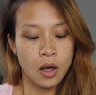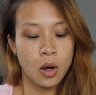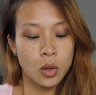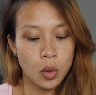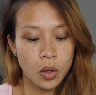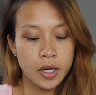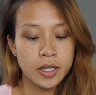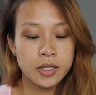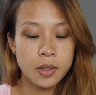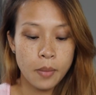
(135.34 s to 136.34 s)

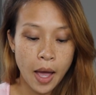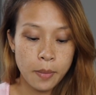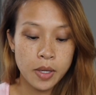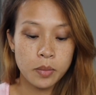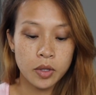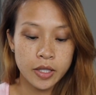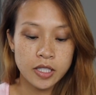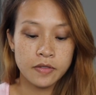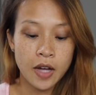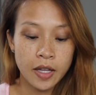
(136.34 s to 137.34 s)
According to Mapping
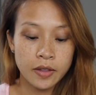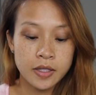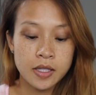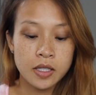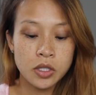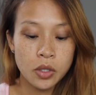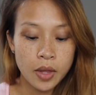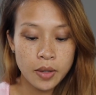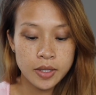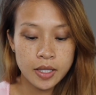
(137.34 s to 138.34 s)
Police Violence, in
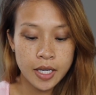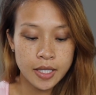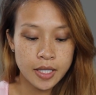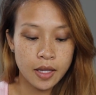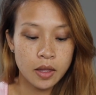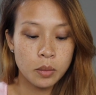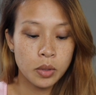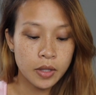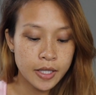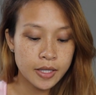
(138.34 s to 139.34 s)
2019, the
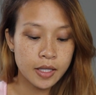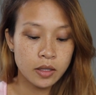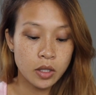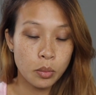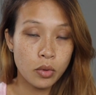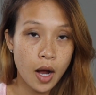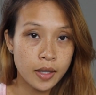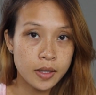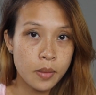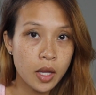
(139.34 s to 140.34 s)
police killed
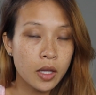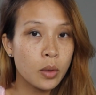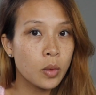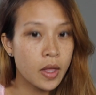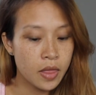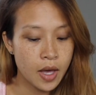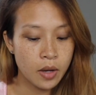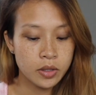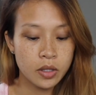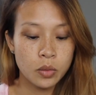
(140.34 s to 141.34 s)
approximately
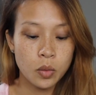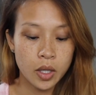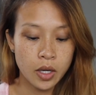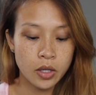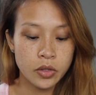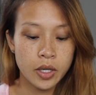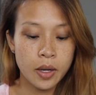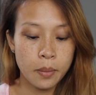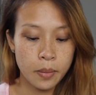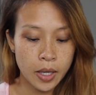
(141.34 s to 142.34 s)
1,100
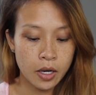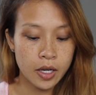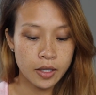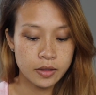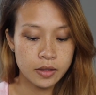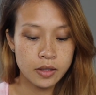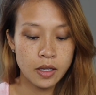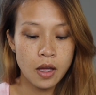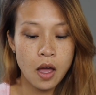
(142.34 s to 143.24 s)
Americans.